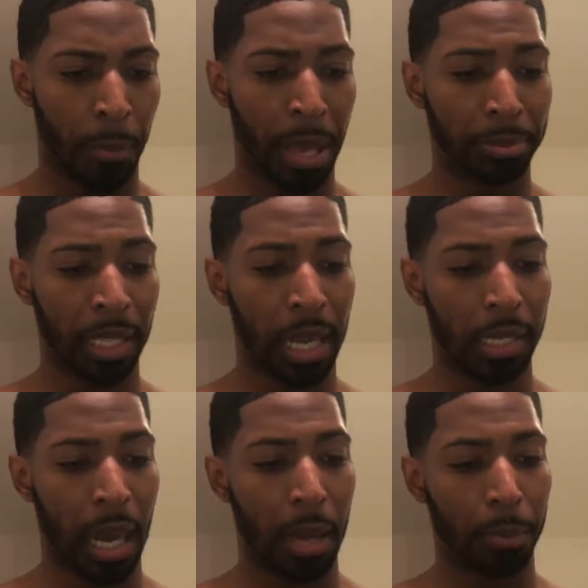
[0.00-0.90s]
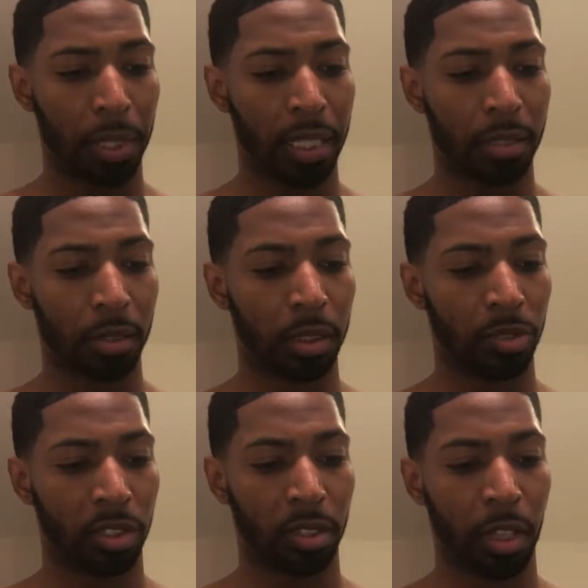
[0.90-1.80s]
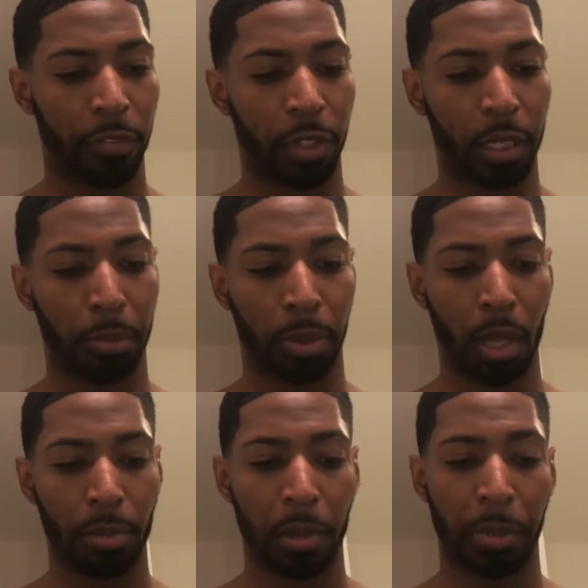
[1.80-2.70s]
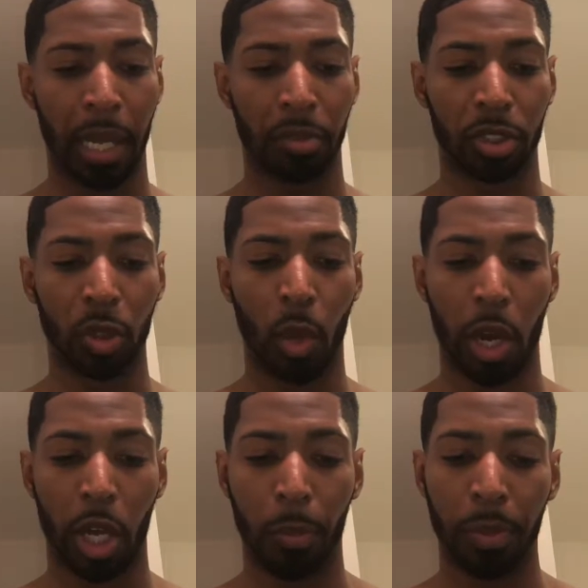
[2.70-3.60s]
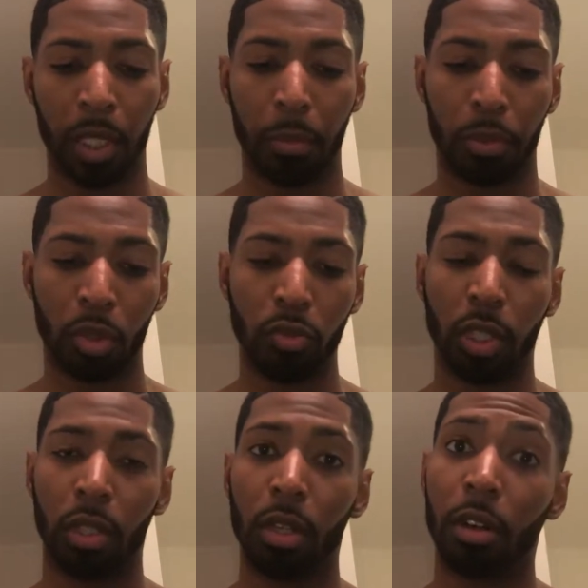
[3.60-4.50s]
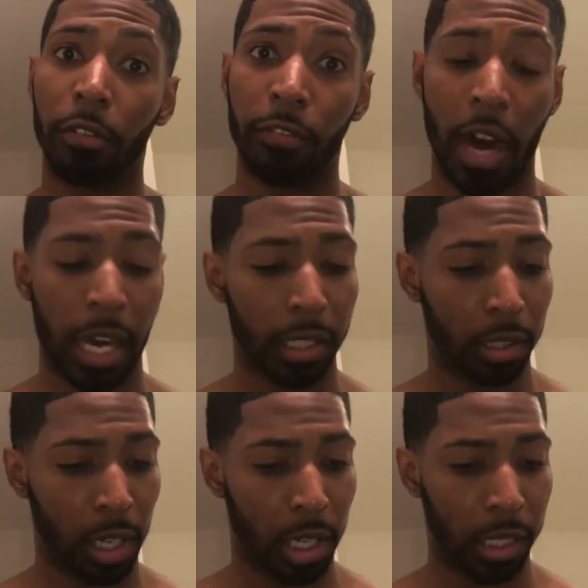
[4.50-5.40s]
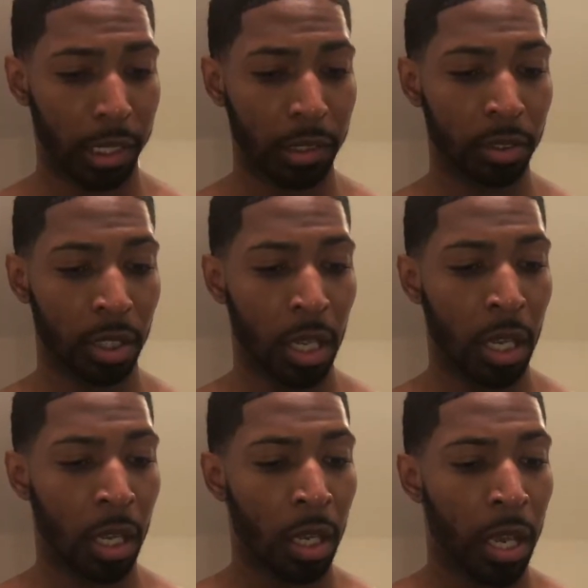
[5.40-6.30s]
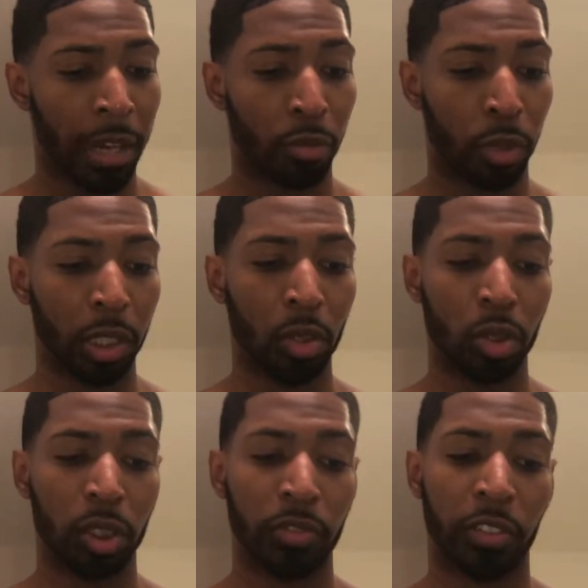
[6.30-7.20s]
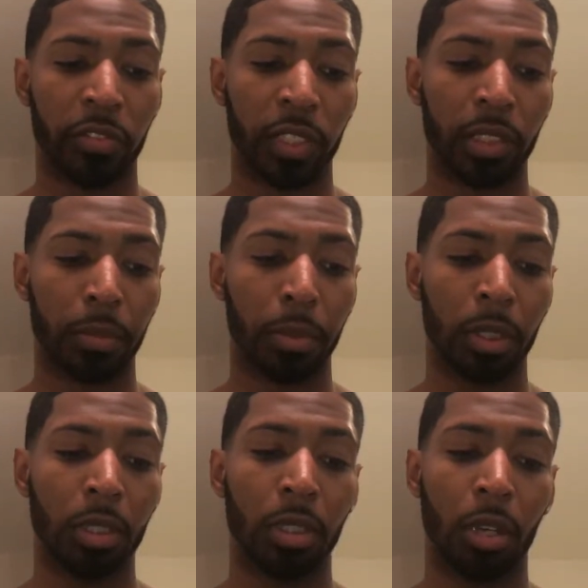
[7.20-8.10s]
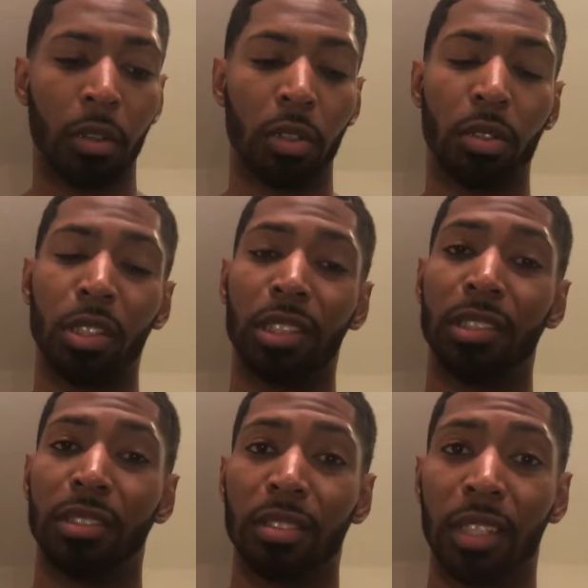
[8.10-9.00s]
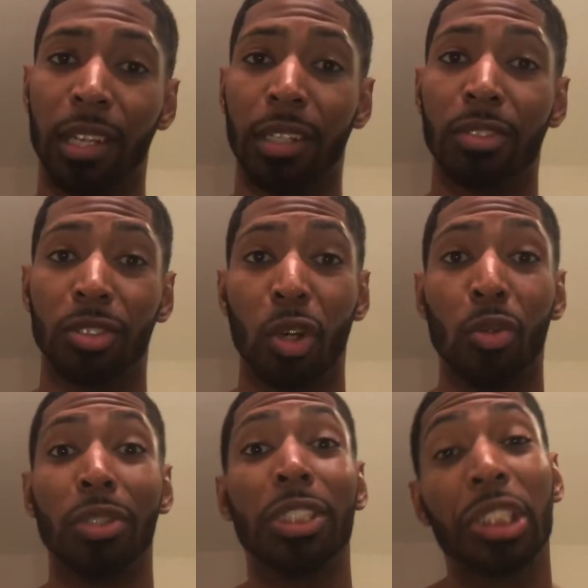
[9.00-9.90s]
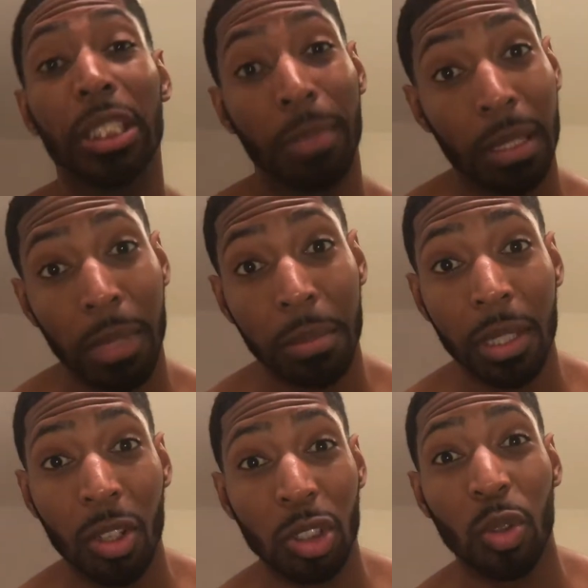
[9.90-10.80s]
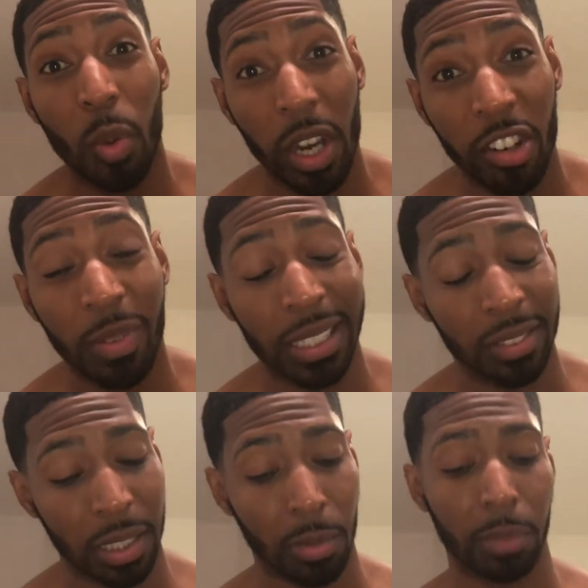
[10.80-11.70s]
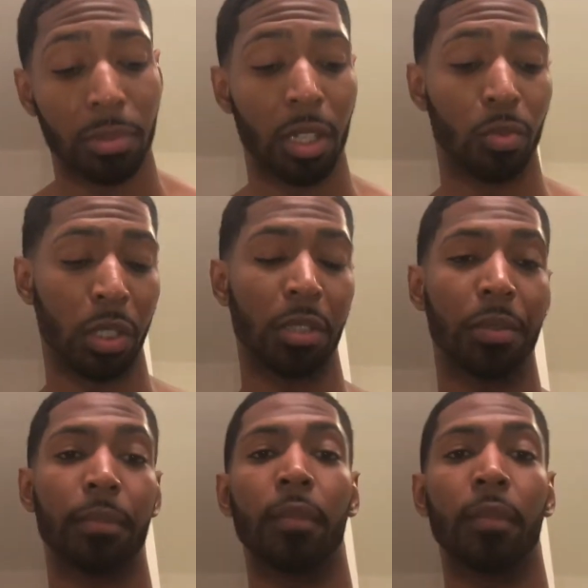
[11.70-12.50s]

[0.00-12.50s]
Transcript: peptide complex, leaves the skin feeling plump and bouncy while helping improve the look of fine lines and wrinkles for visibly younger looking skin. So this shit better make me look 12 by the time I'm done with it.